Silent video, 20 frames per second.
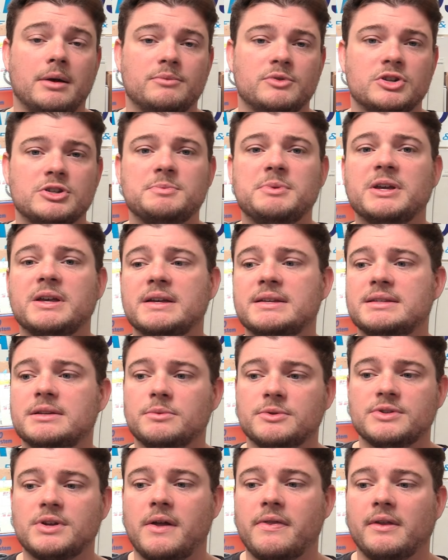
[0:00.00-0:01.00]
just because
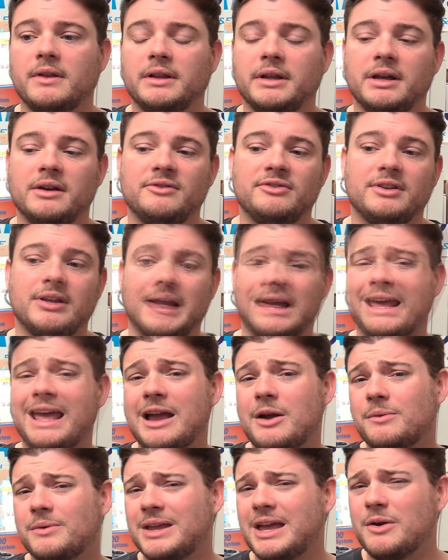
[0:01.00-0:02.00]
it was on the lift, and I
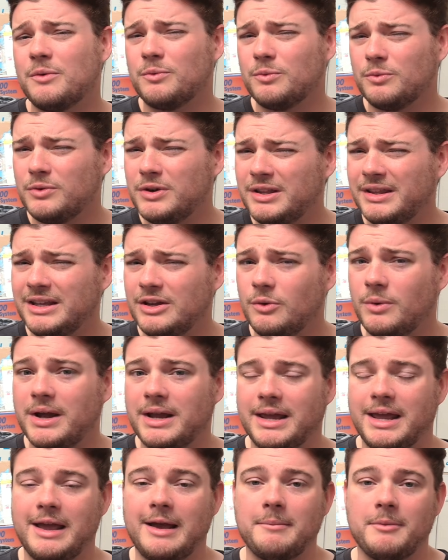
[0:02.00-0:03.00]
can't get really
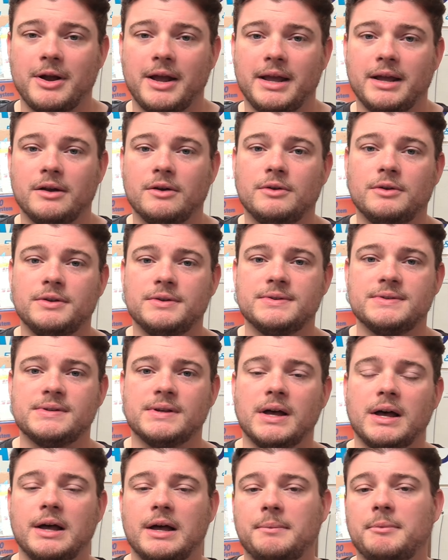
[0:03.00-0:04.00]
great camera
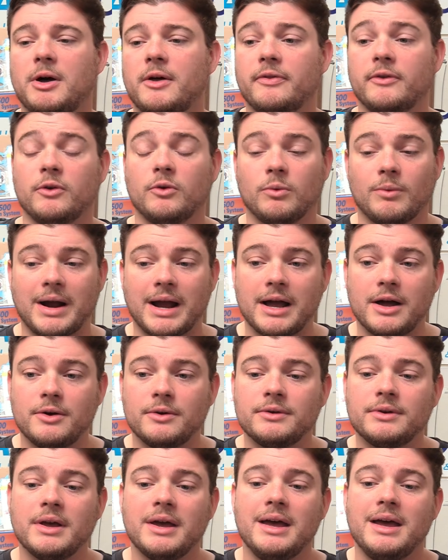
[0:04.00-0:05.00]
angles on the
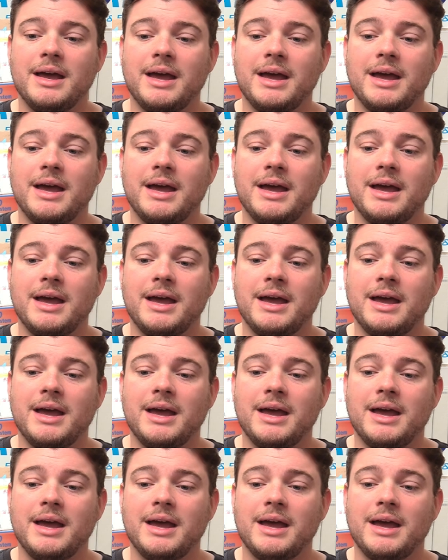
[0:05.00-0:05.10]
ground,